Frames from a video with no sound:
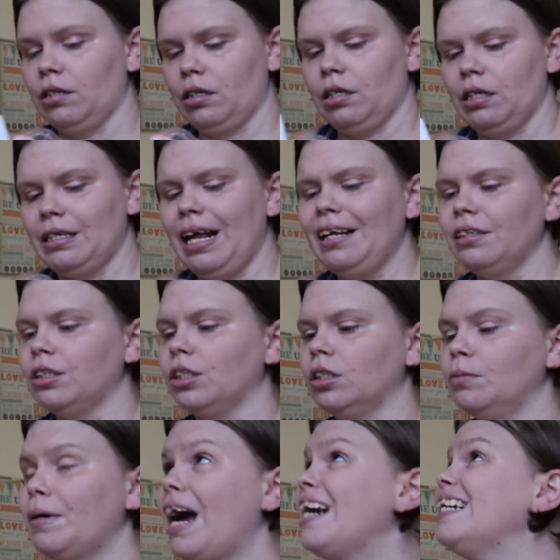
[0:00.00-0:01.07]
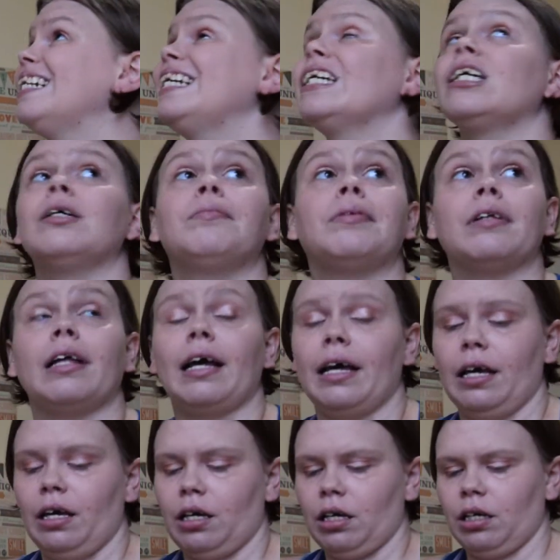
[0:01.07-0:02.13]
It's not too bad in here, but
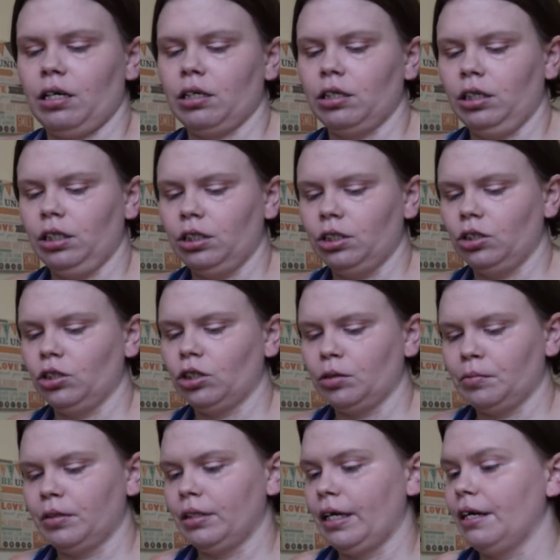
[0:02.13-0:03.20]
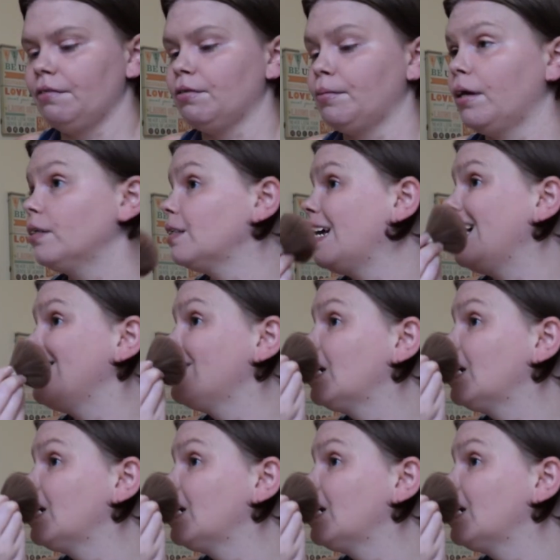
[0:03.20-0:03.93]
like could use some more light from outside.